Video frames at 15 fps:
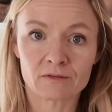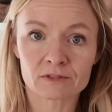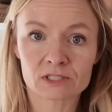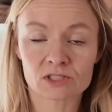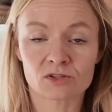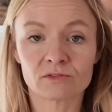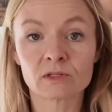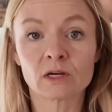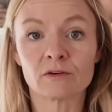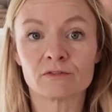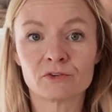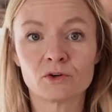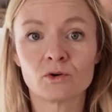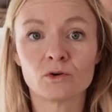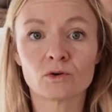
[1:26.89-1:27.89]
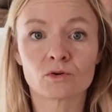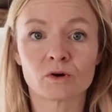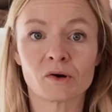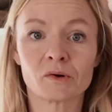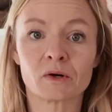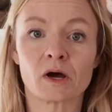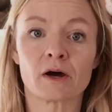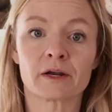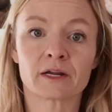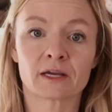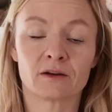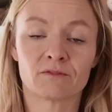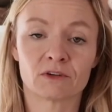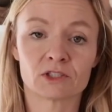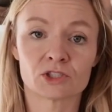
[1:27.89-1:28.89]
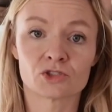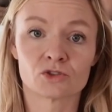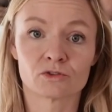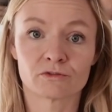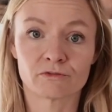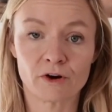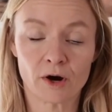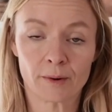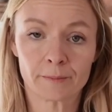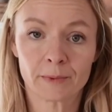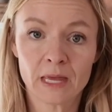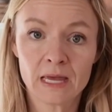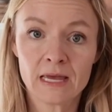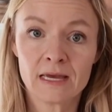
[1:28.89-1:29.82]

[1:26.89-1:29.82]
of a serving of food grown on a conventional farm.